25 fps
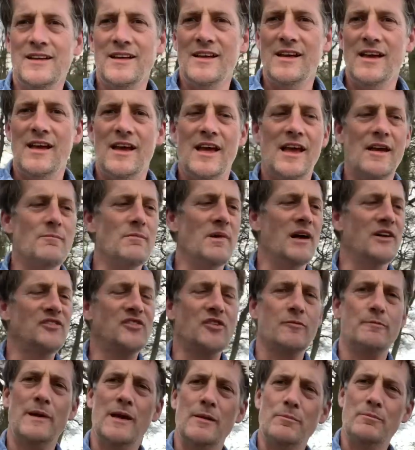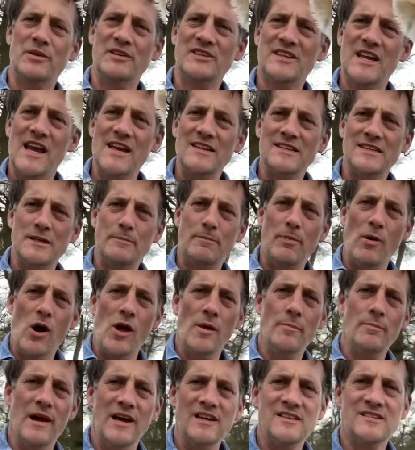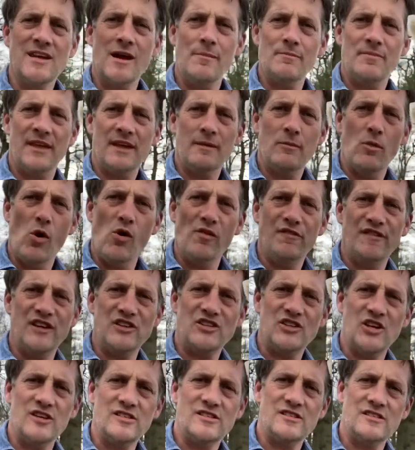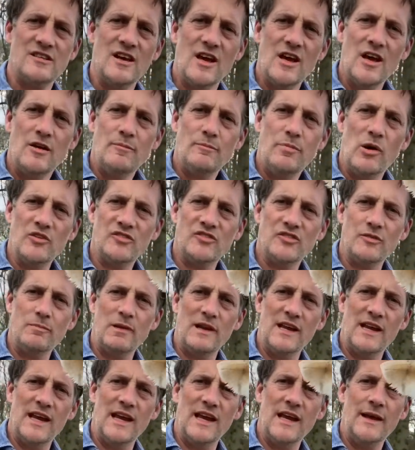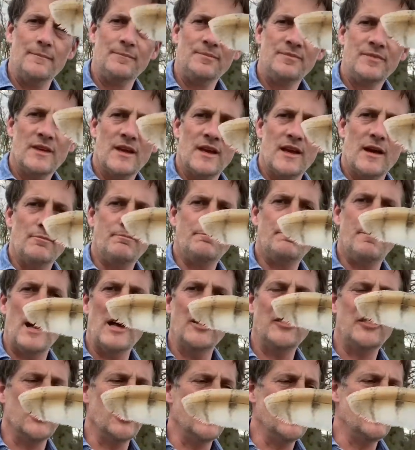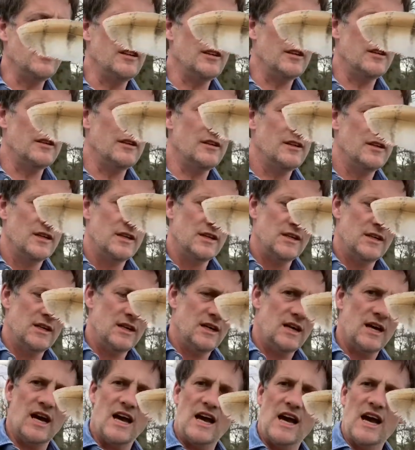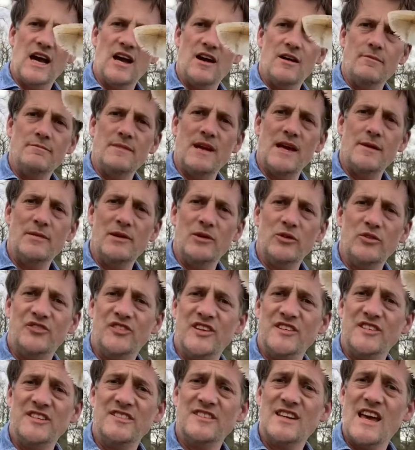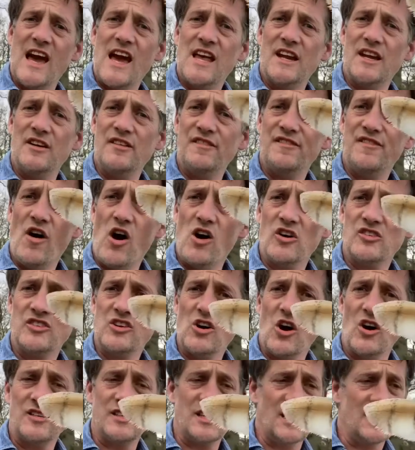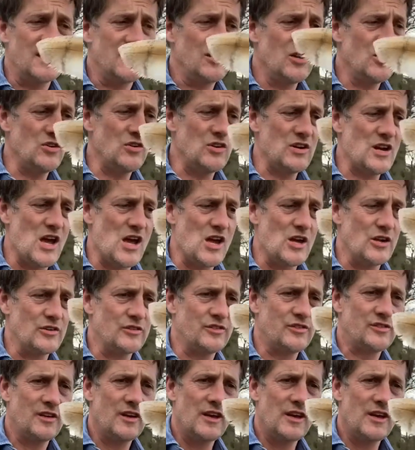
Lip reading: It must have been predated upon by something more vicious, possibly a buzzard. Maybe it was sitting down and a fox got it, who knows.